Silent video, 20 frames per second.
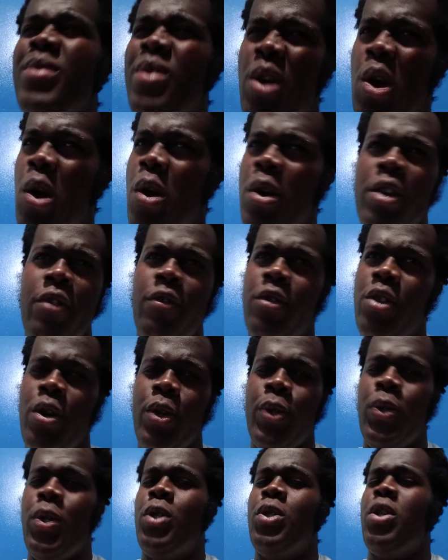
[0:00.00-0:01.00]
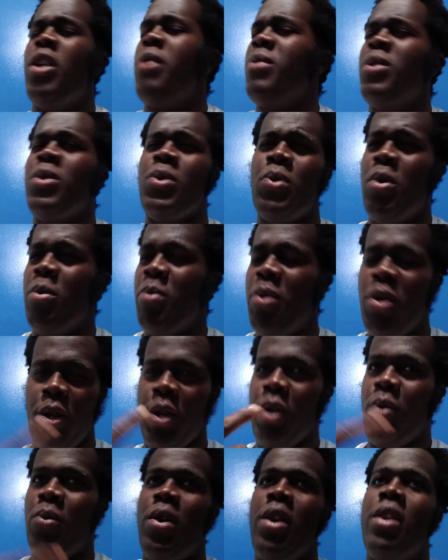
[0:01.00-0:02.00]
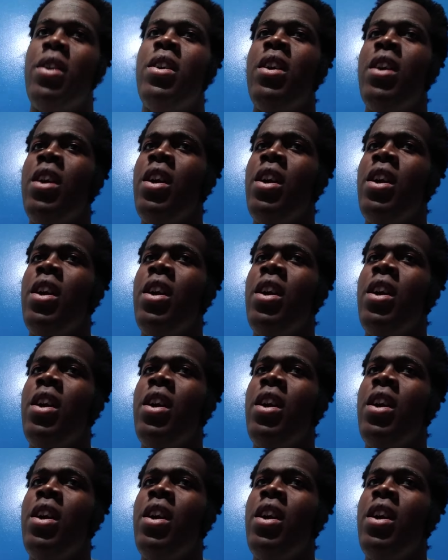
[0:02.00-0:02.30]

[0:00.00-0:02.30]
I don't even know it's a Japanese word, but anyway.